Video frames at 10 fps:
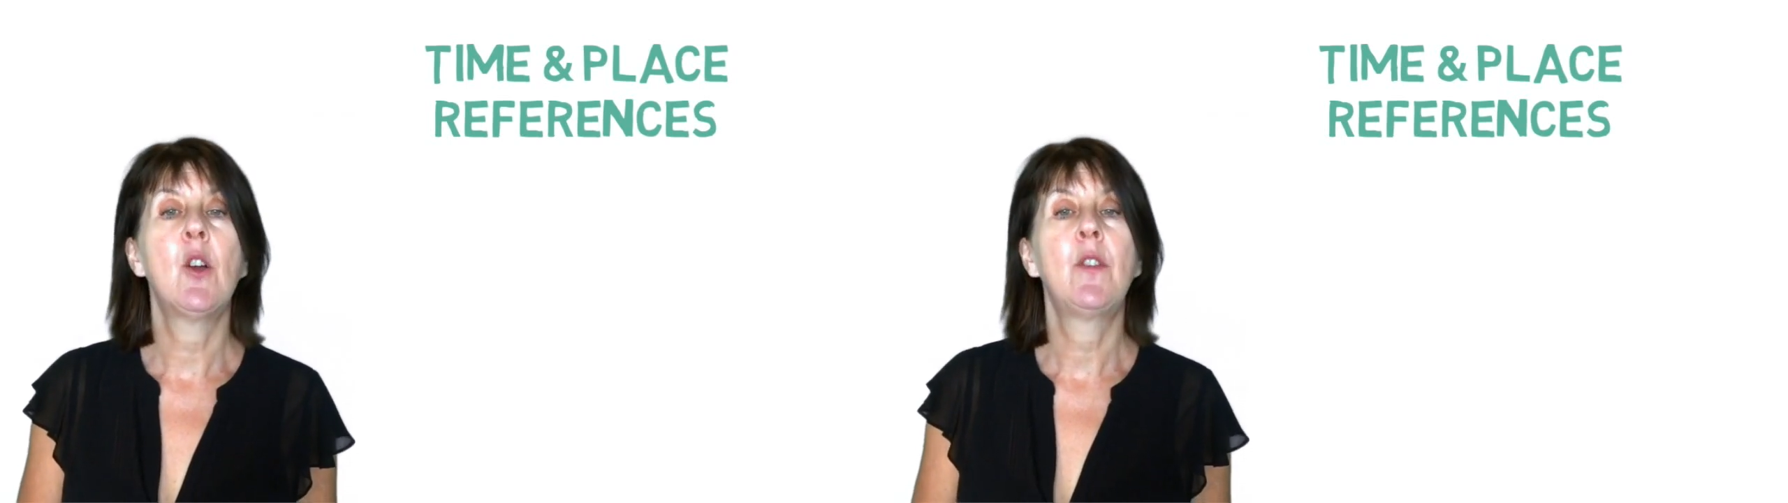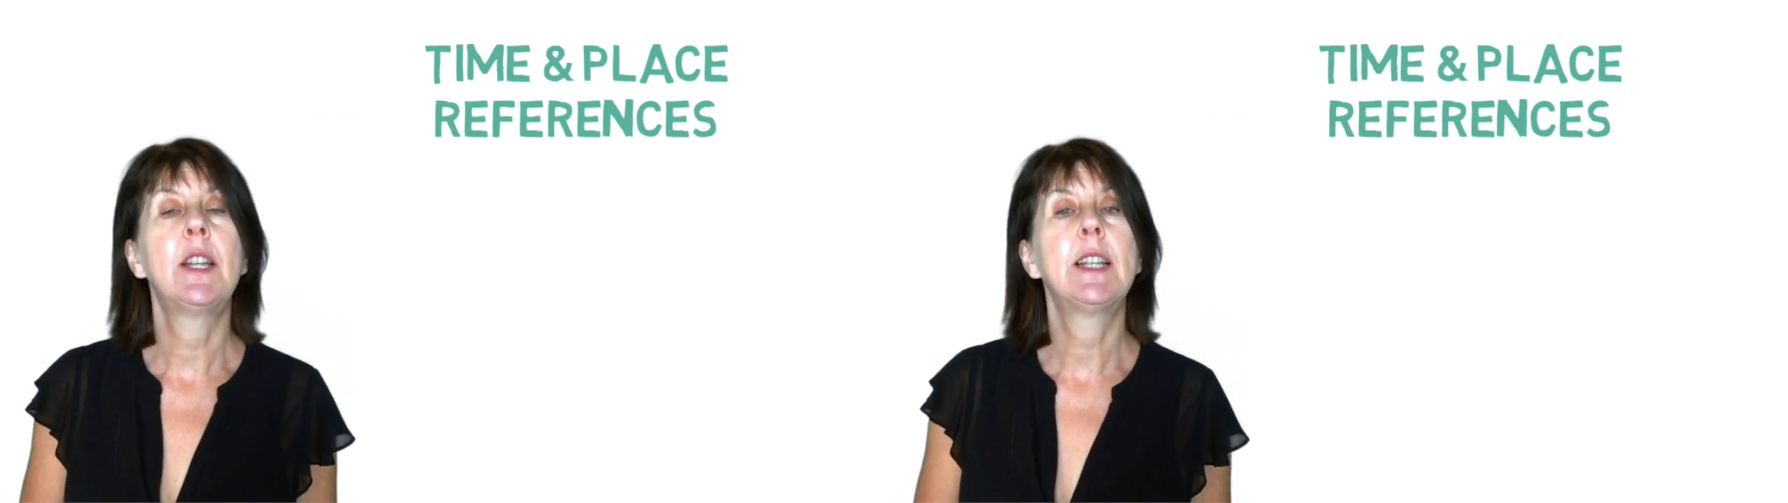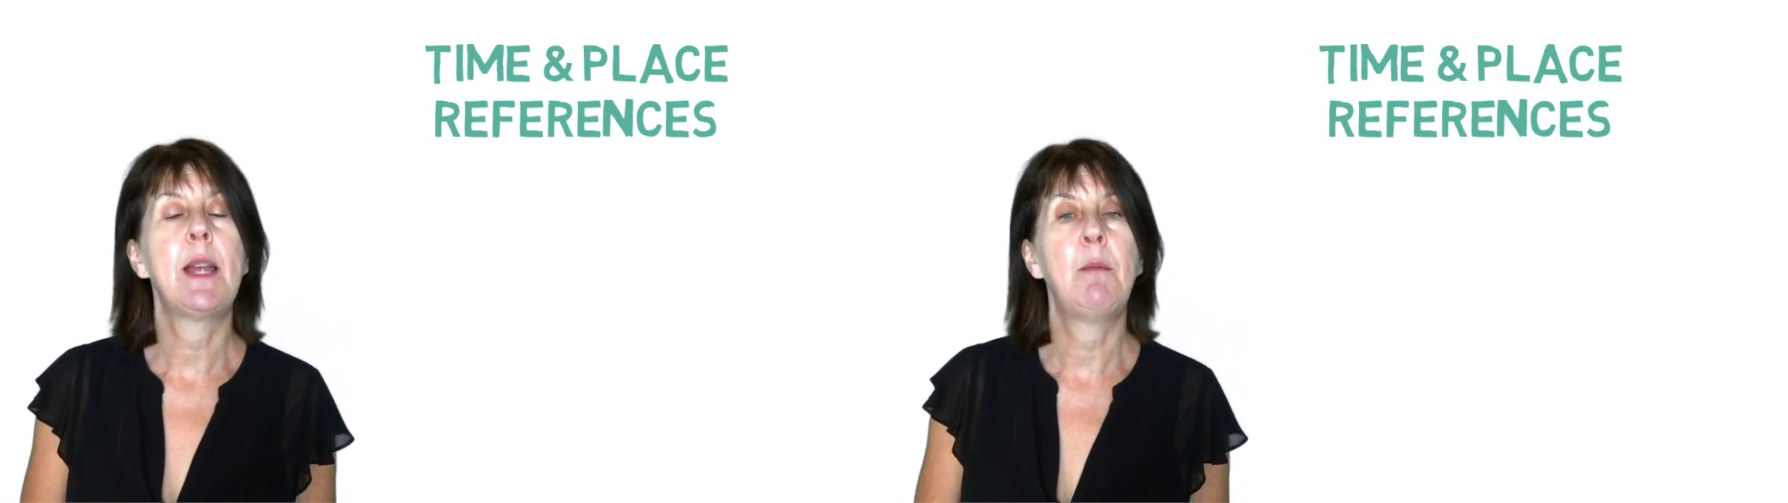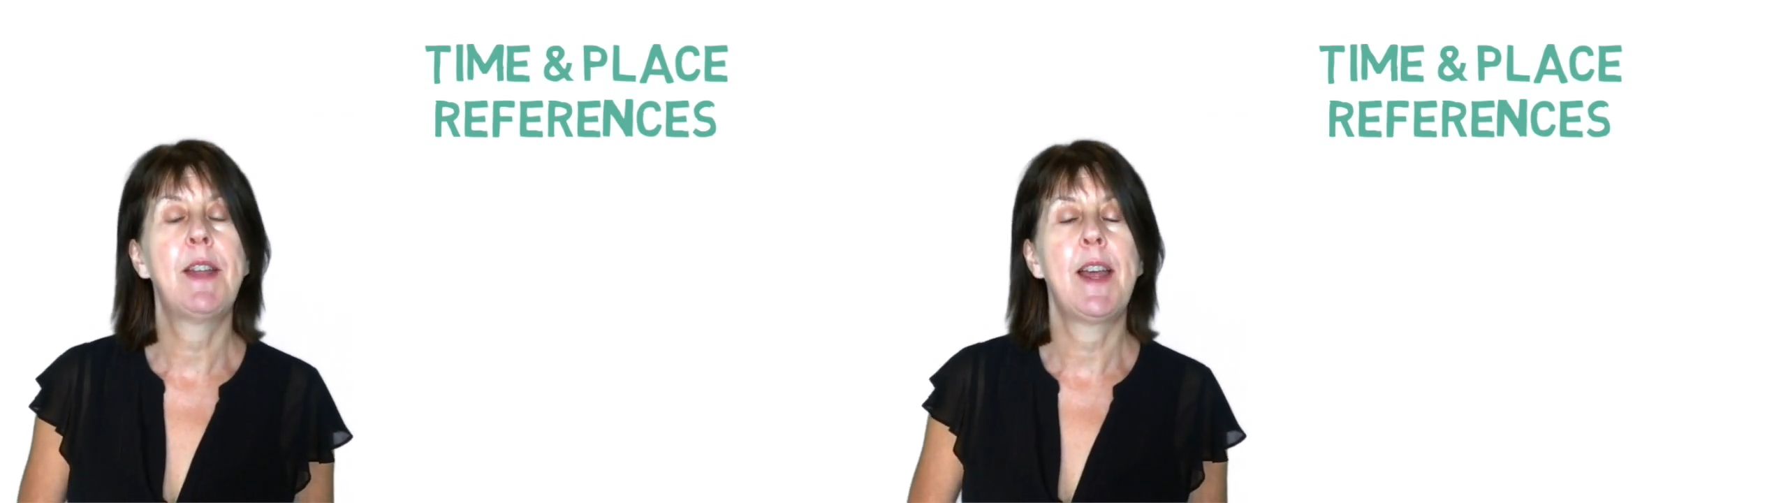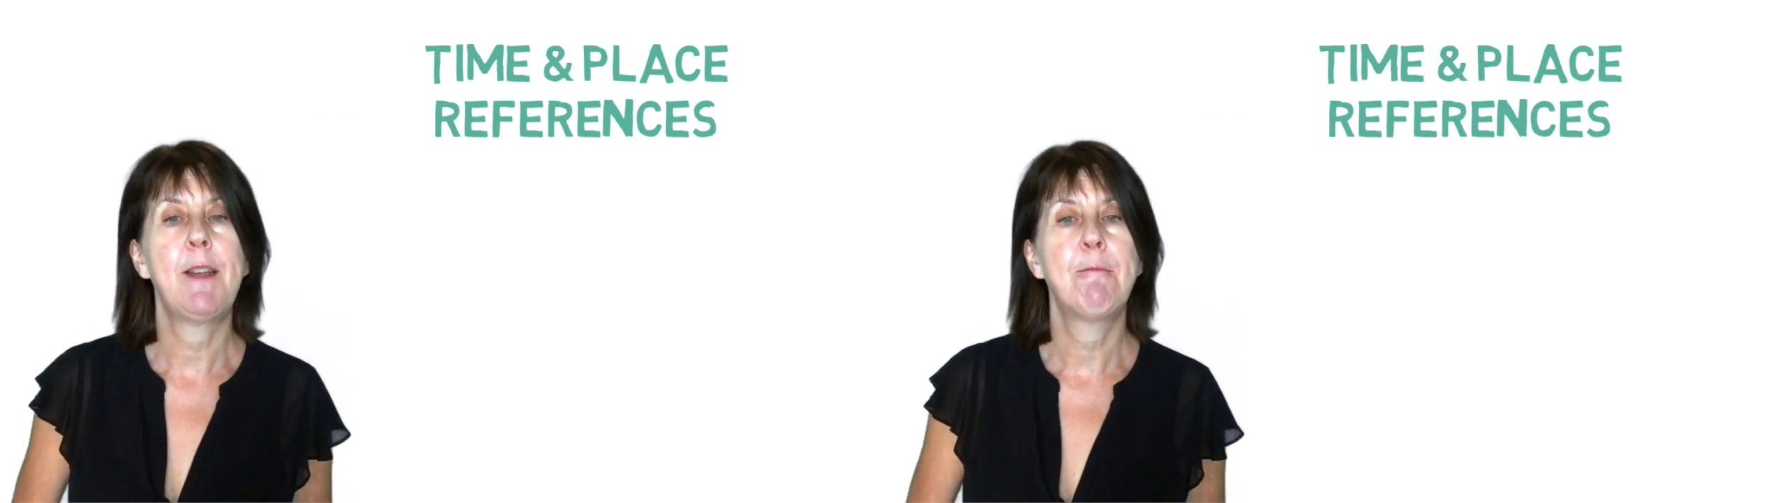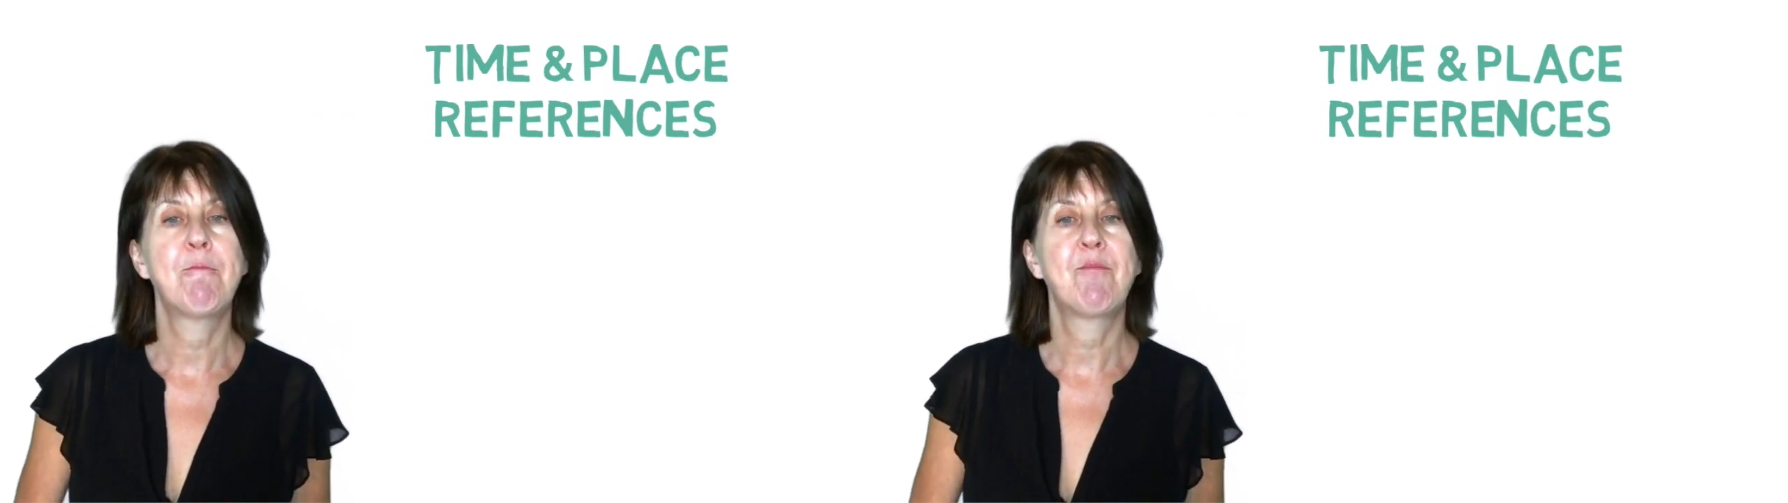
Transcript: on the same day.